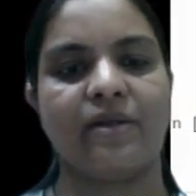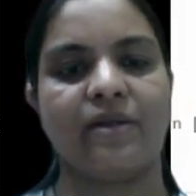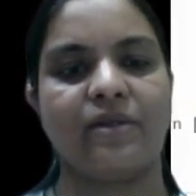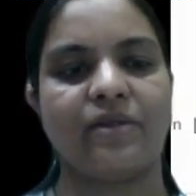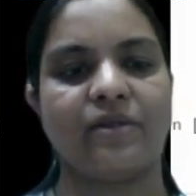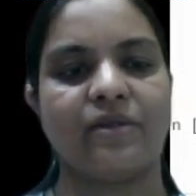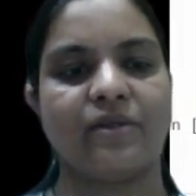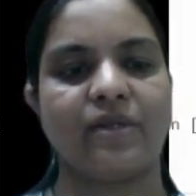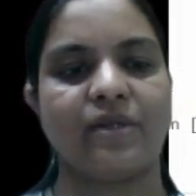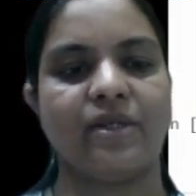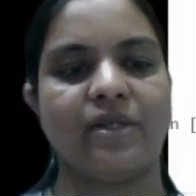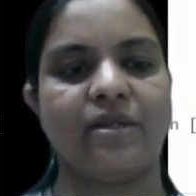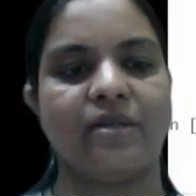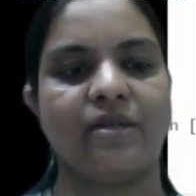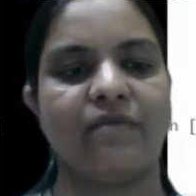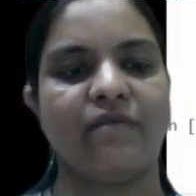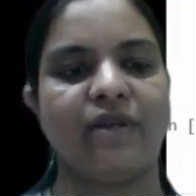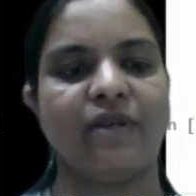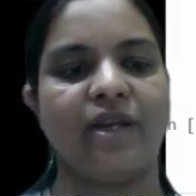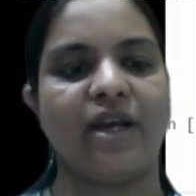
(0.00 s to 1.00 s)
So
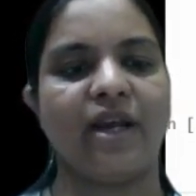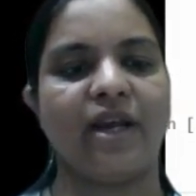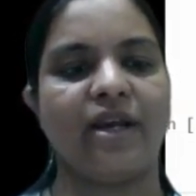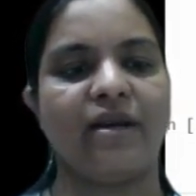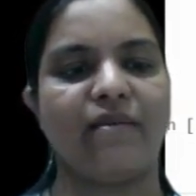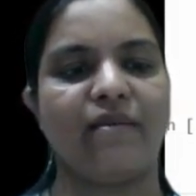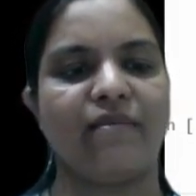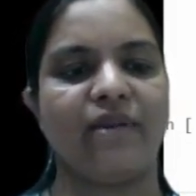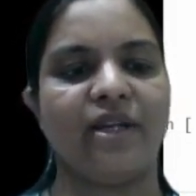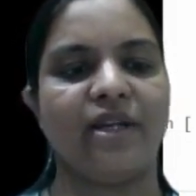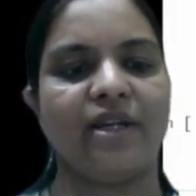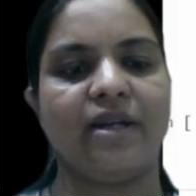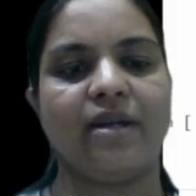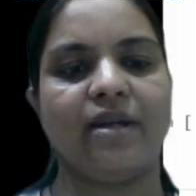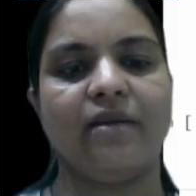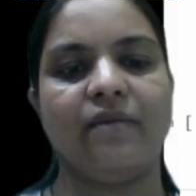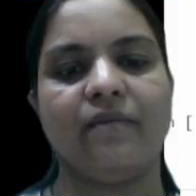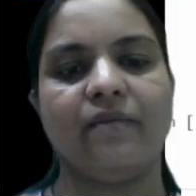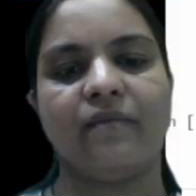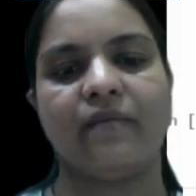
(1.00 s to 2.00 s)
here I completed
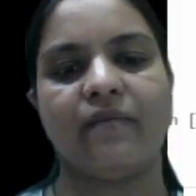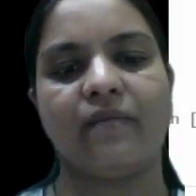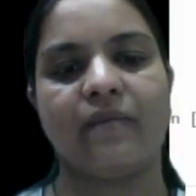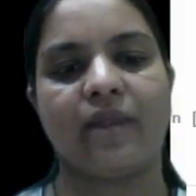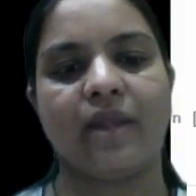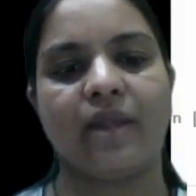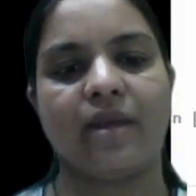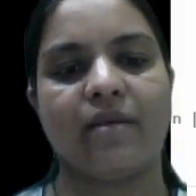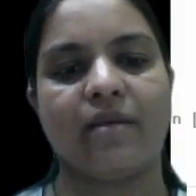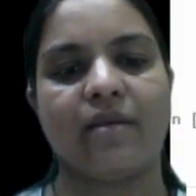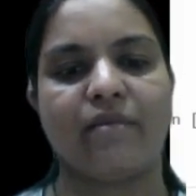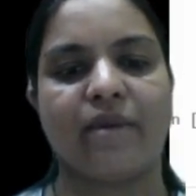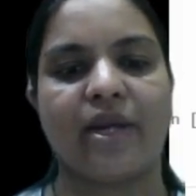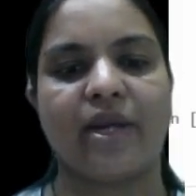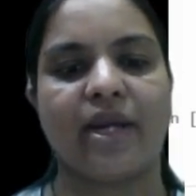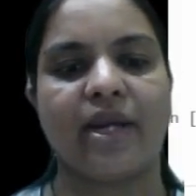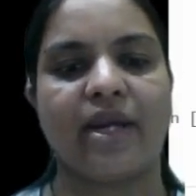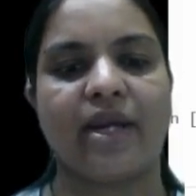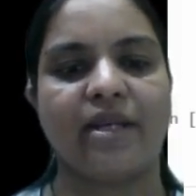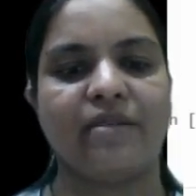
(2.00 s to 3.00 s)

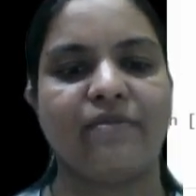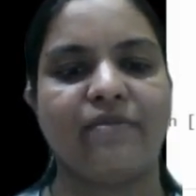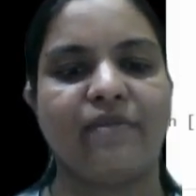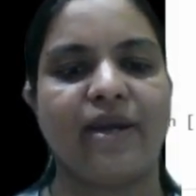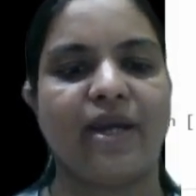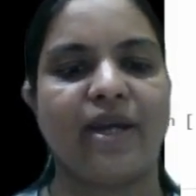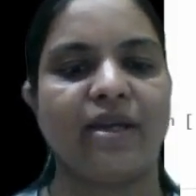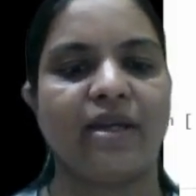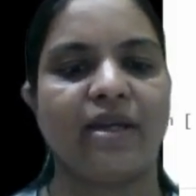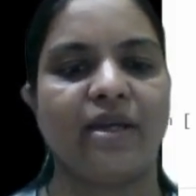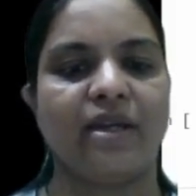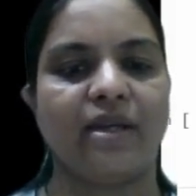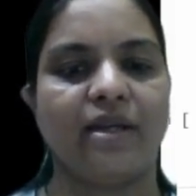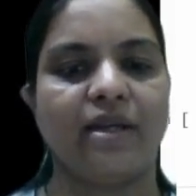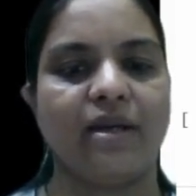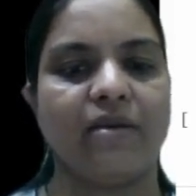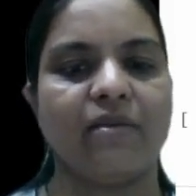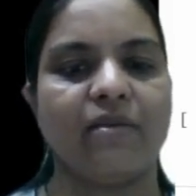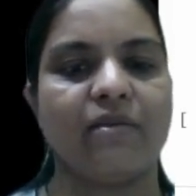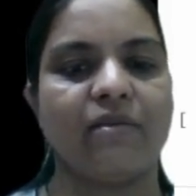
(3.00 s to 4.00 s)
my S Bank
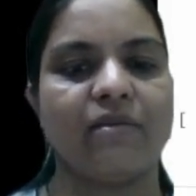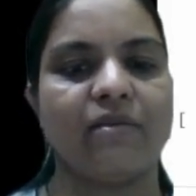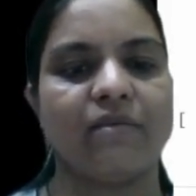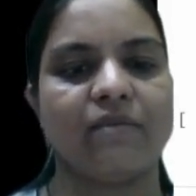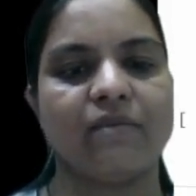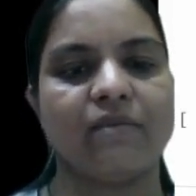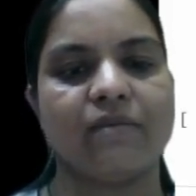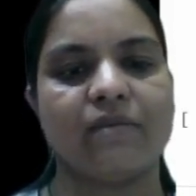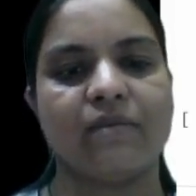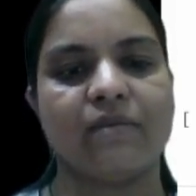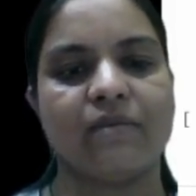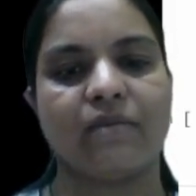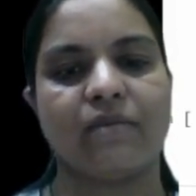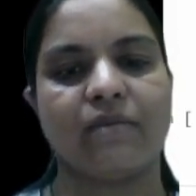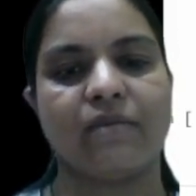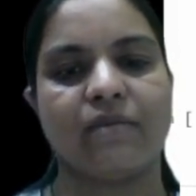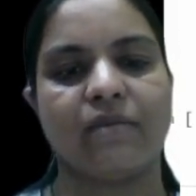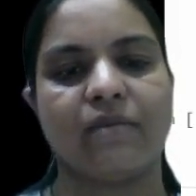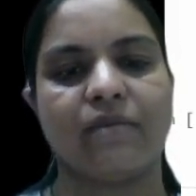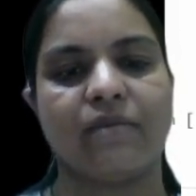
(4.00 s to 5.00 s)
EDA
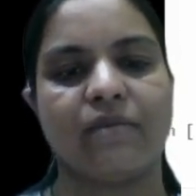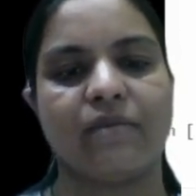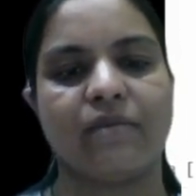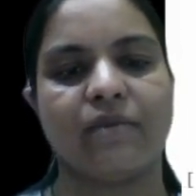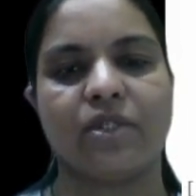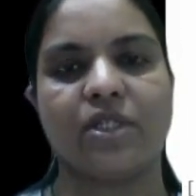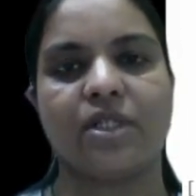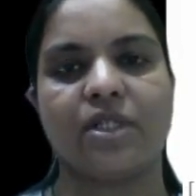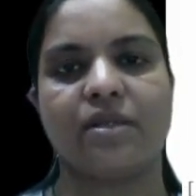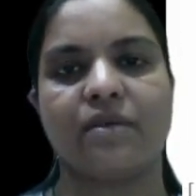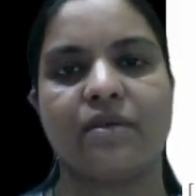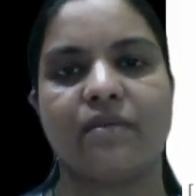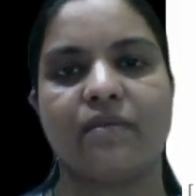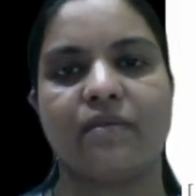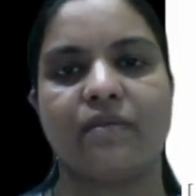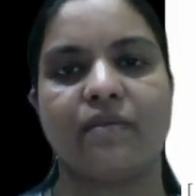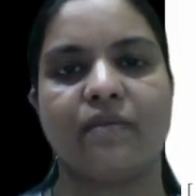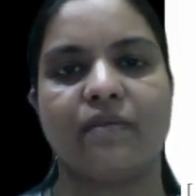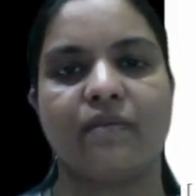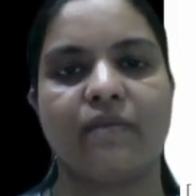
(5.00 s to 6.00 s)
project.
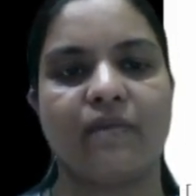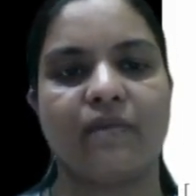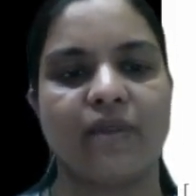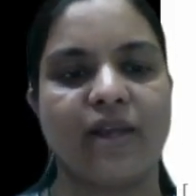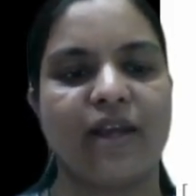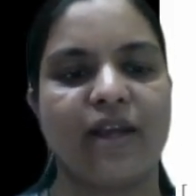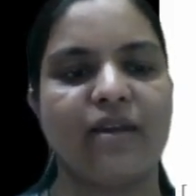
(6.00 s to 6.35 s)
Thank